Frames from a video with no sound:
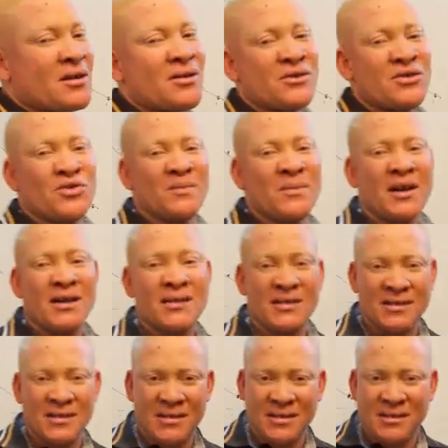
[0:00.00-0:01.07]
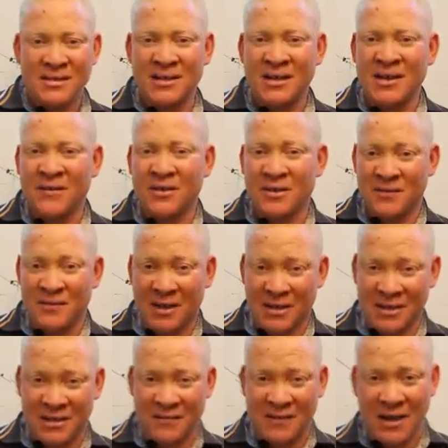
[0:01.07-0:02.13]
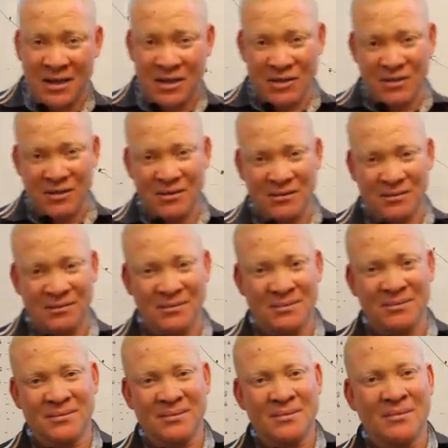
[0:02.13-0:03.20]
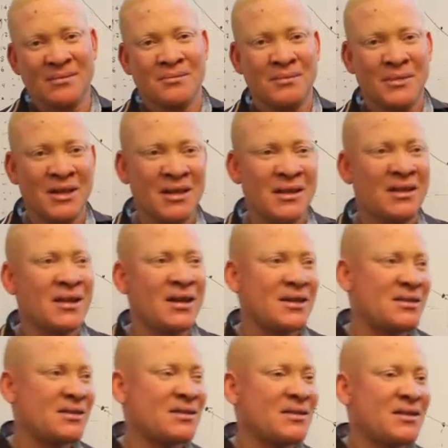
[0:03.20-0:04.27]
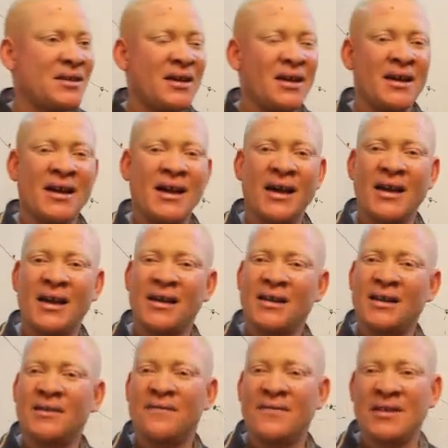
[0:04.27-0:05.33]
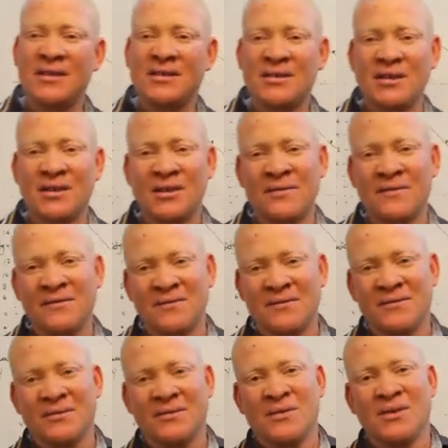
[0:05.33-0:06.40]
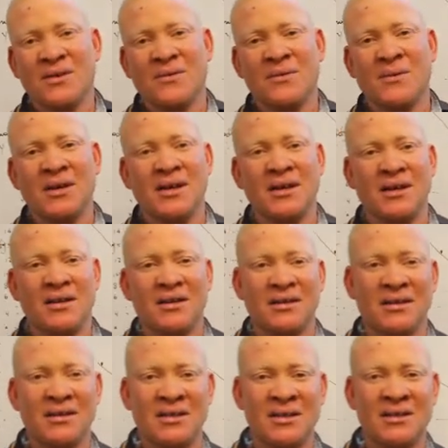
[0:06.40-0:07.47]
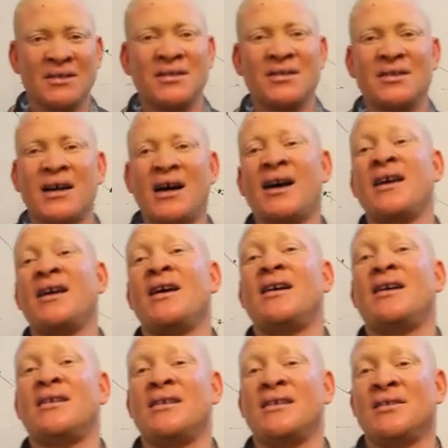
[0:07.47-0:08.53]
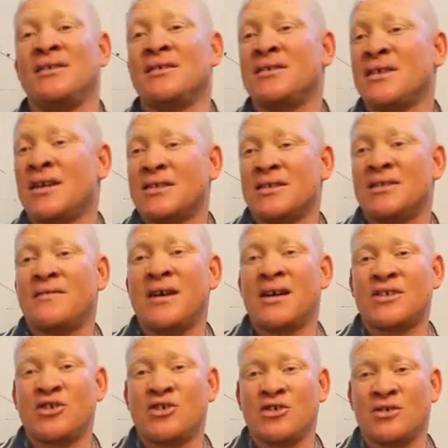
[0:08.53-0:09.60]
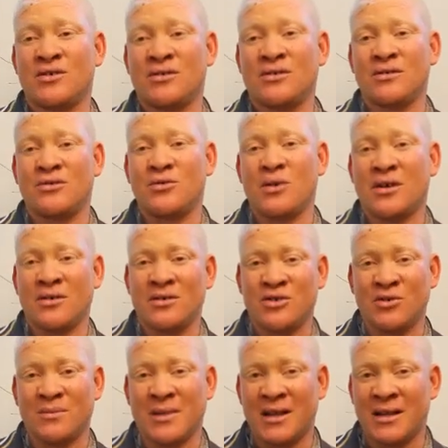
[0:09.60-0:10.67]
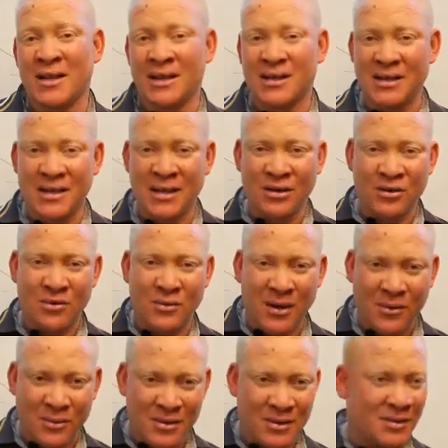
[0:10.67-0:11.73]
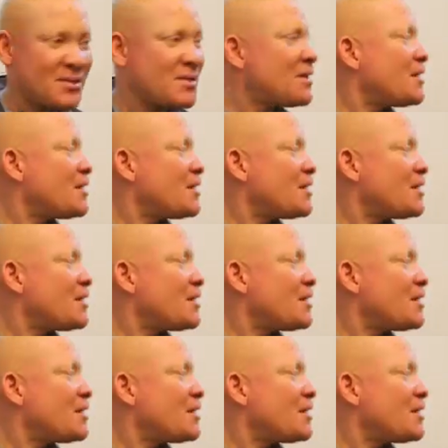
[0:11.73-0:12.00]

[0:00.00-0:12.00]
consumer's level of satisfaction, meaning that a higher indifference curve will yield higher satisfaction to a consumer than a lower one.